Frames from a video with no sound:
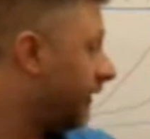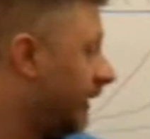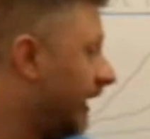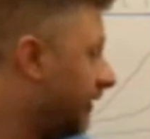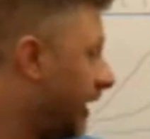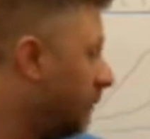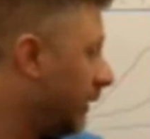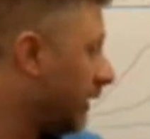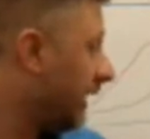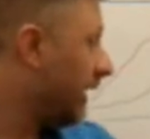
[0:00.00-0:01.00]
And I say
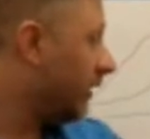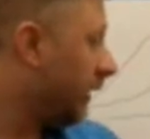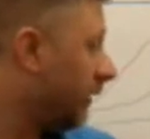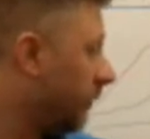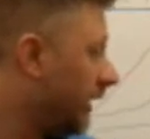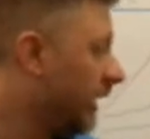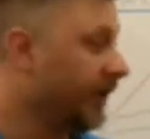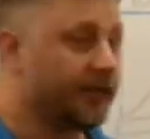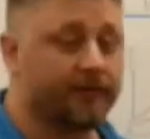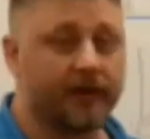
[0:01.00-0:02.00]
marked increase
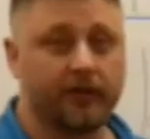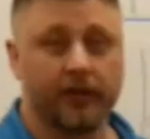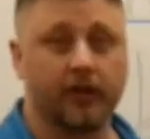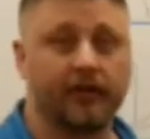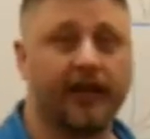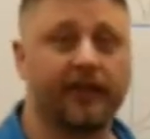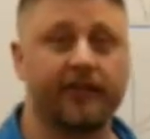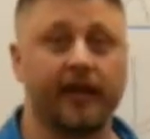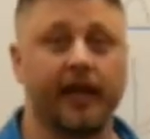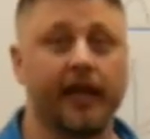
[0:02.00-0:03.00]
because if I took your test
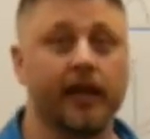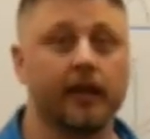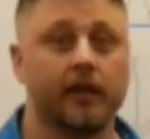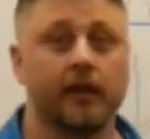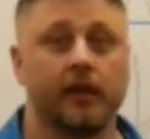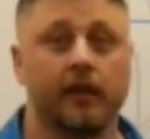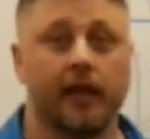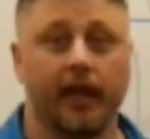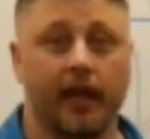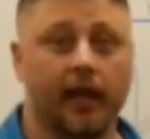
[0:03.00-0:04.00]
today
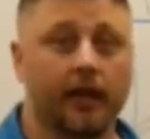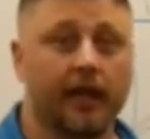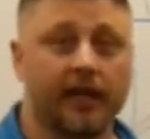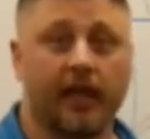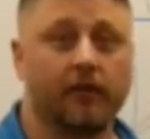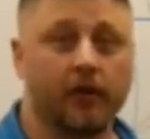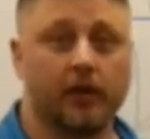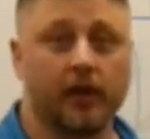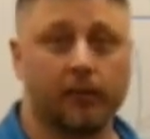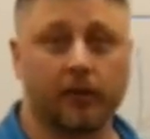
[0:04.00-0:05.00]
and I gave you a
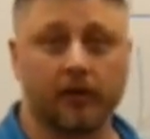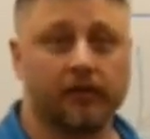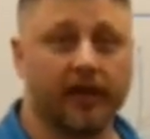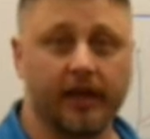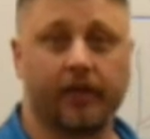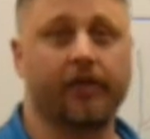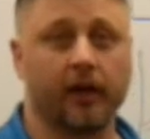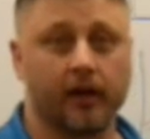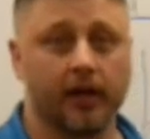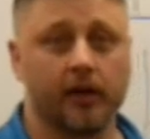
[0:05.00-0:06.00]
number of like
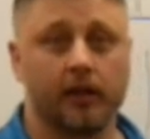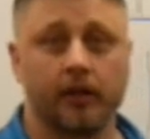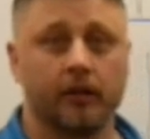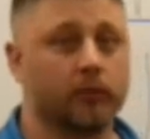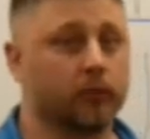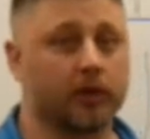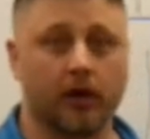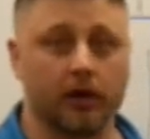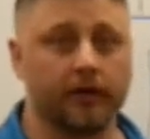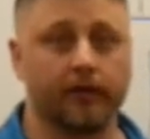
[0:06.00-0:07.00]
30,
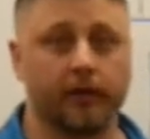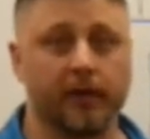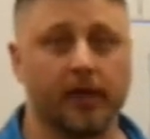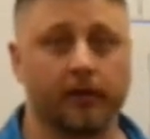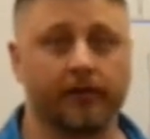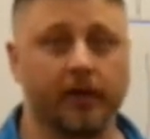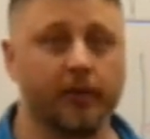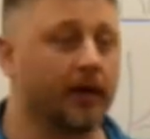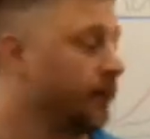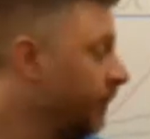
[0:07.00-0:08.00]
regardless if you're male or
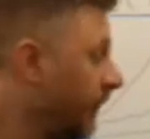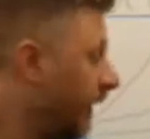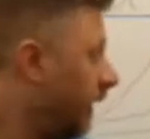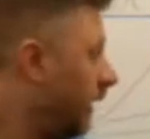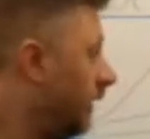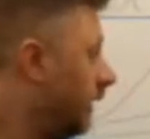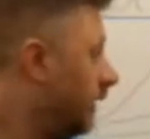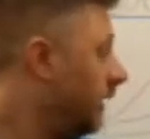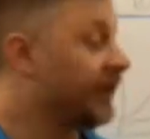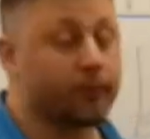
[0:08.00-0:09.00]
female,
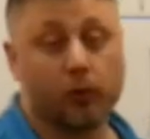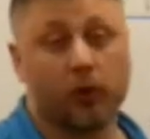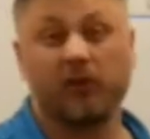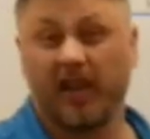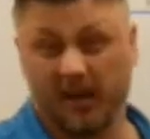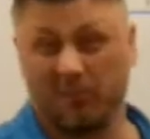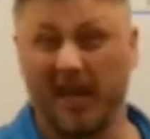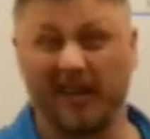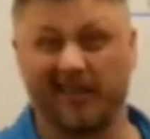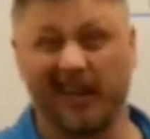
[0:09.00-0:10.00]
that's more of like a
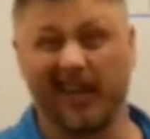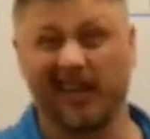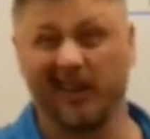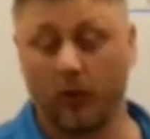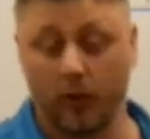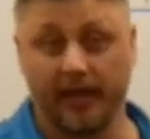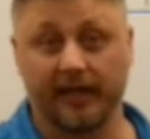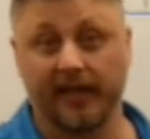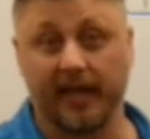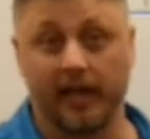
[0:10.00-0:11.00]
baseline or an
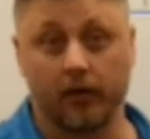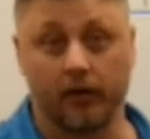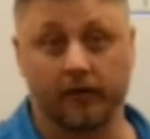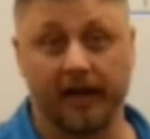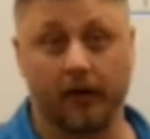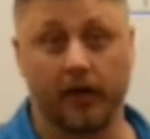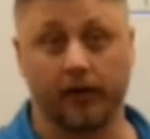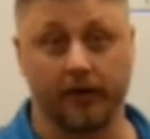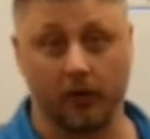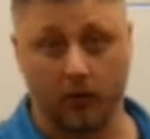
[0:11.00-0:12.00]
indicator of how
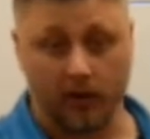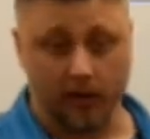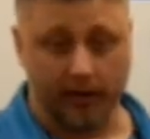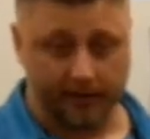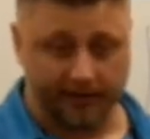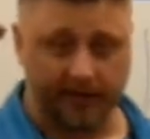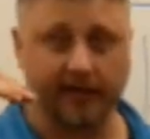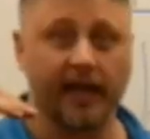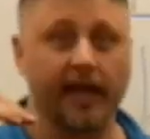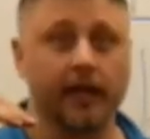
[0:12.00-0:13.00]
healthy you are
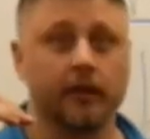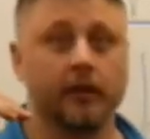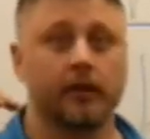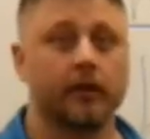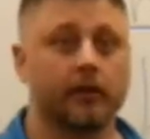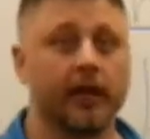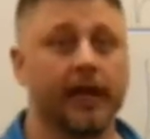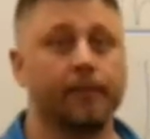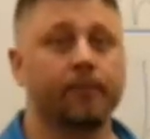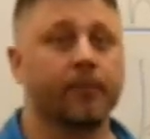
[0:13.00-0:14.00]
today, right?